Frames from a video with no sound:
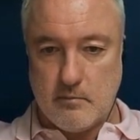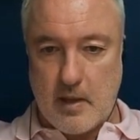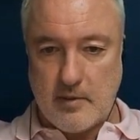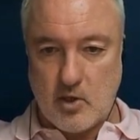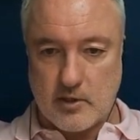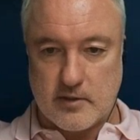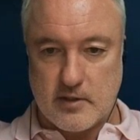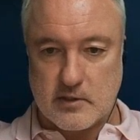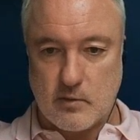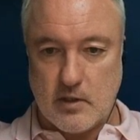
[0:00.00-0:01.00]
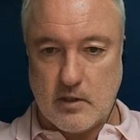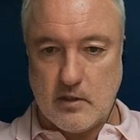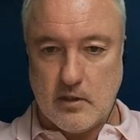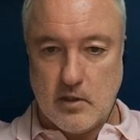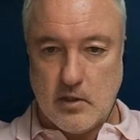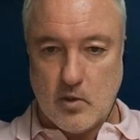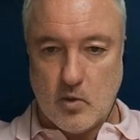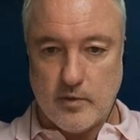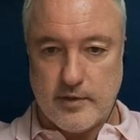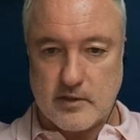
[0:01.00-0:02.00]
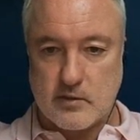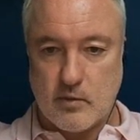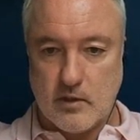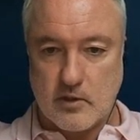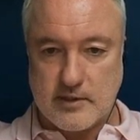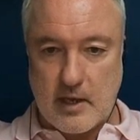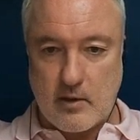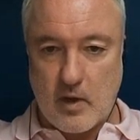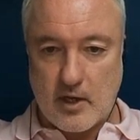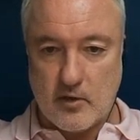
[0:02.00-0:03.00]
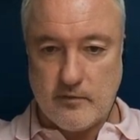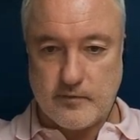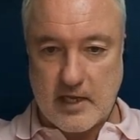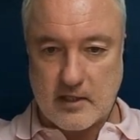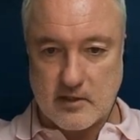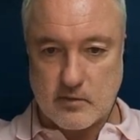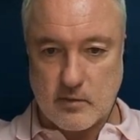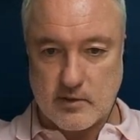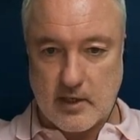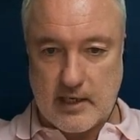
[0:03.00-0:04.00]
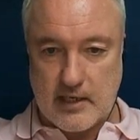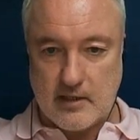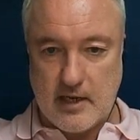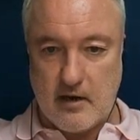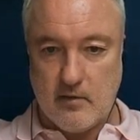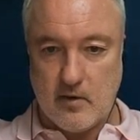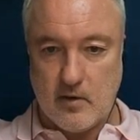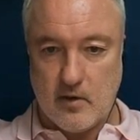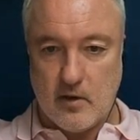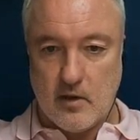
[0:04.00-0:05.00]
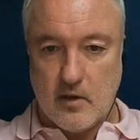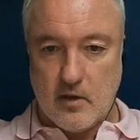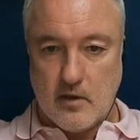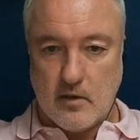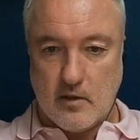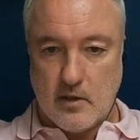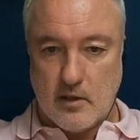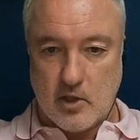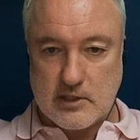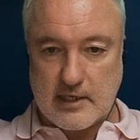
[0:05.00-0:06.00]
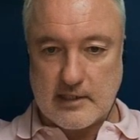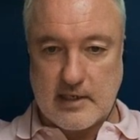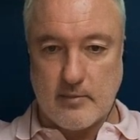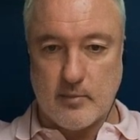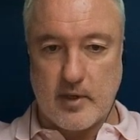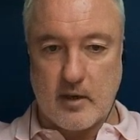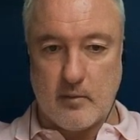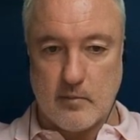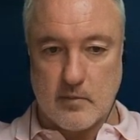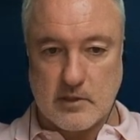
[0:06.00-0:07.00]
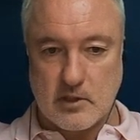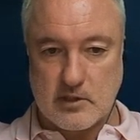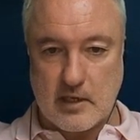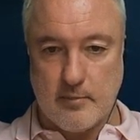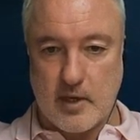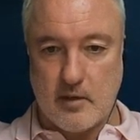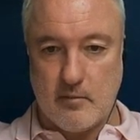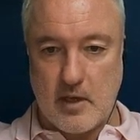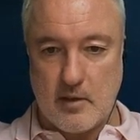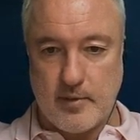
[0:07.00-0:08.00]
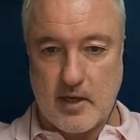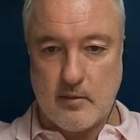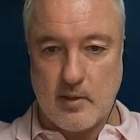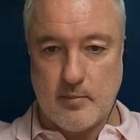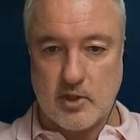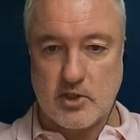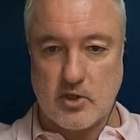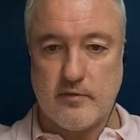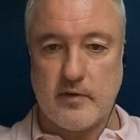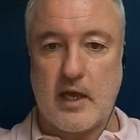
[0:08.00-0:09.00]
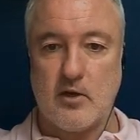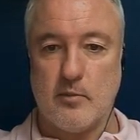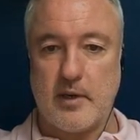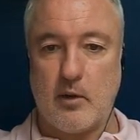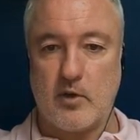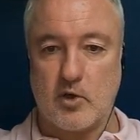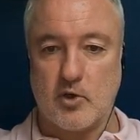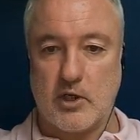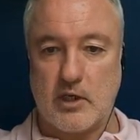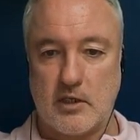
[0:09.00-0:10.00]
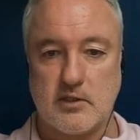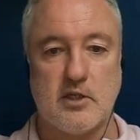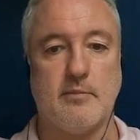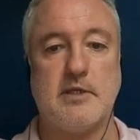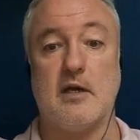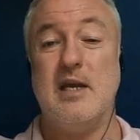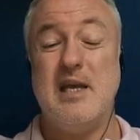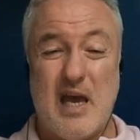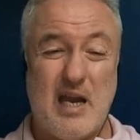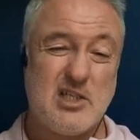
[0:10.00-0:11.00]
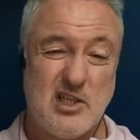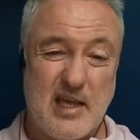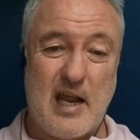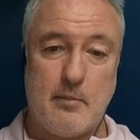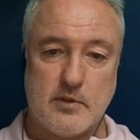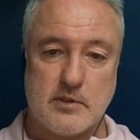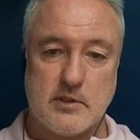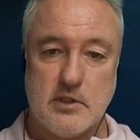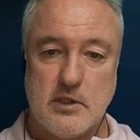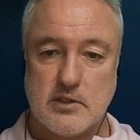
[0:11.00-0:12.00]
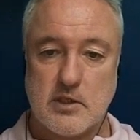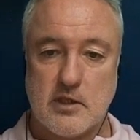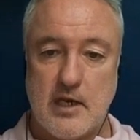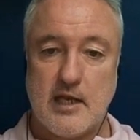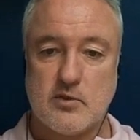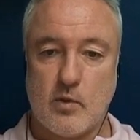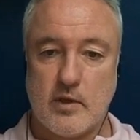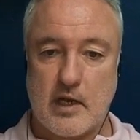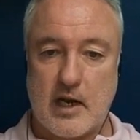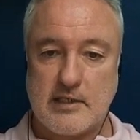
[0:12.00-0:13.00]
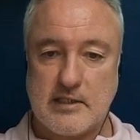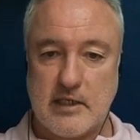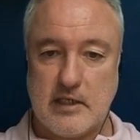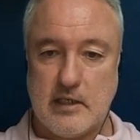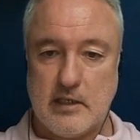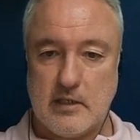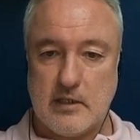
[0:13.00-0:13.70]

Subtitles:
maybe not this one or this one, because that I could have taken this one. So I get in there, looks like a double bottom. This looks like a bottom and a bullish engulfing candle, but I would have got triggered in, stopped out. And actually that happens. So the next one that I see